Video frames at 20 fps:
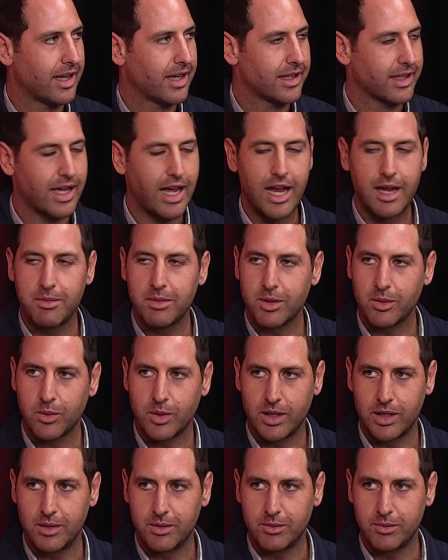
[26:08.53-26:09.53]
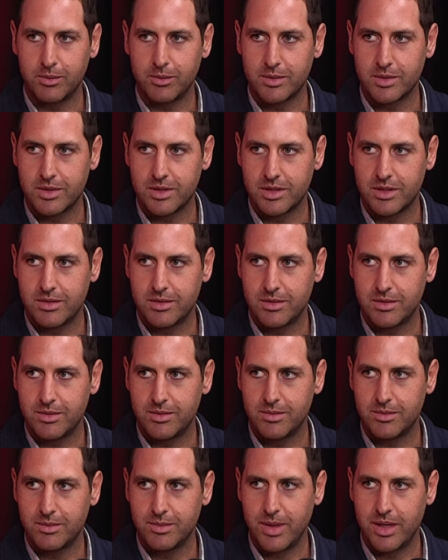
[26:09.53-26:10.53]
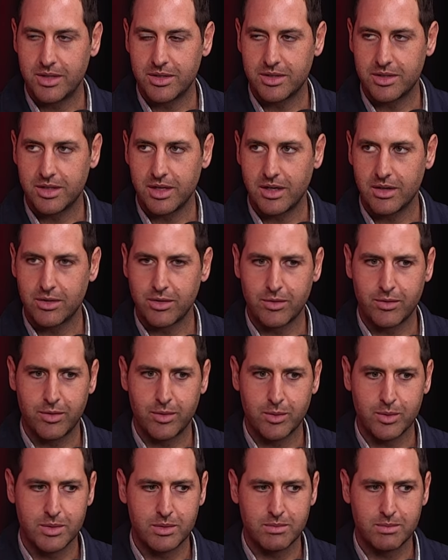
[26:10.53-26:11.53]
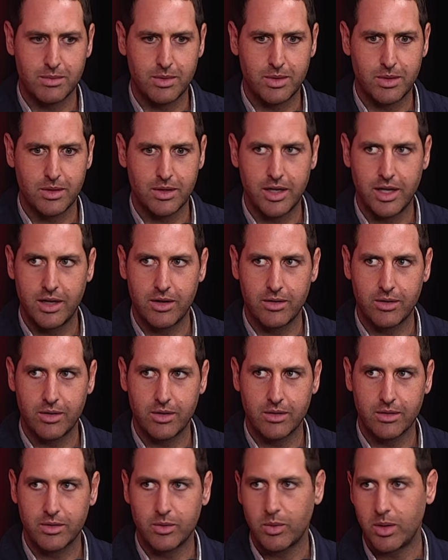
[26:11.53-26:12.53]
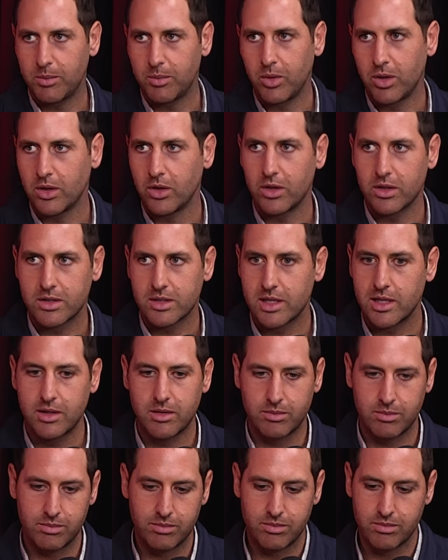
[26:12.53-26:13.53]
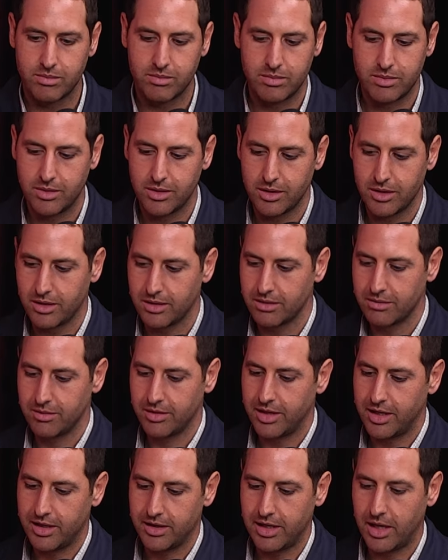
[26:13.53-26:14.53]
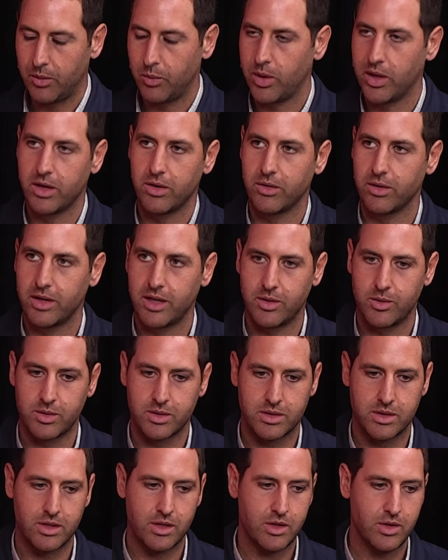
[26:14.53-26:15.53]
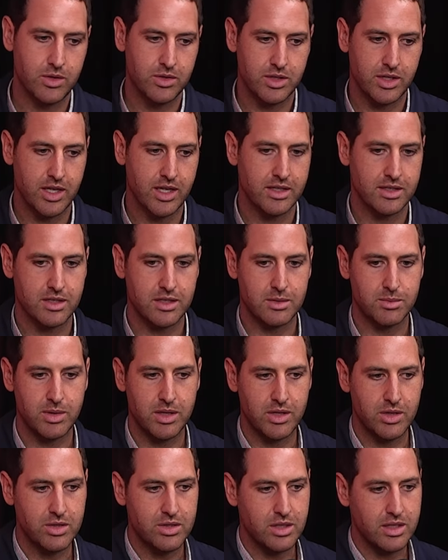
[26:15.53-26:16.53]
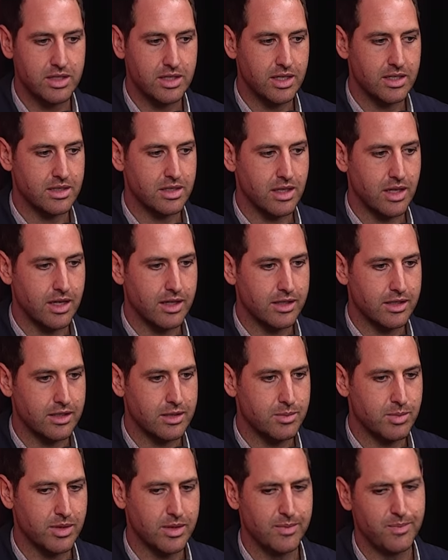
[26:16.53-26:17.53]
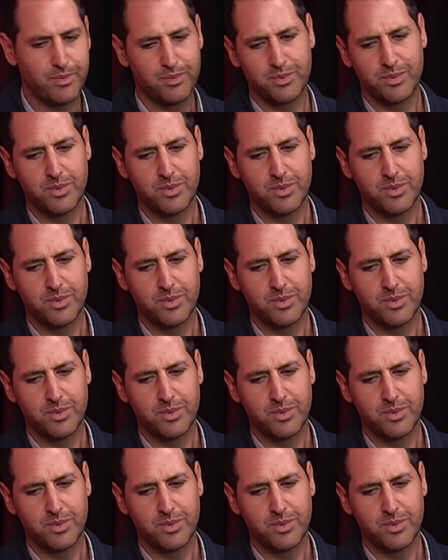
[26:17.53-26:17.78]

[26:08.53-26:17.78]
that game that we mentioned, I don't know if it was the one, point loss. The one point loss. Mm. He you know kicked that winner and he was huge against us. But he usually does like us. But